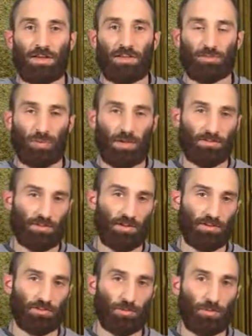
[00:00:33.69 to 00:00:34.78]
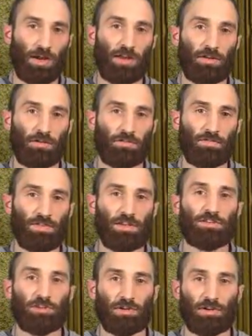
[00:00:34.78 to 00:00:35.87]
is based on some kind of
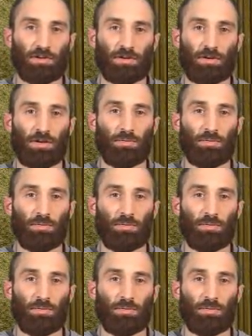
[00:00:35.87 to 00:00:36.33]
interior